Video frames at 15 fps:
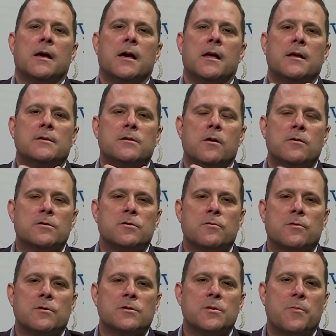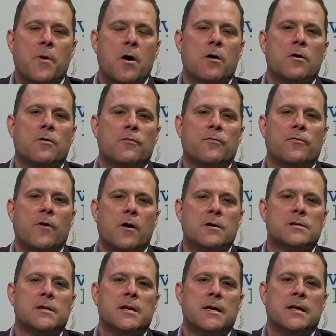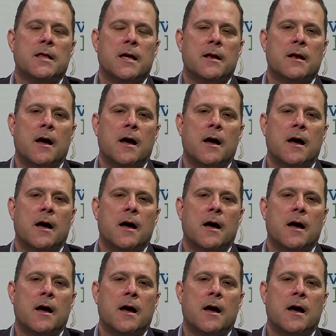and it's also, there's a part of our city that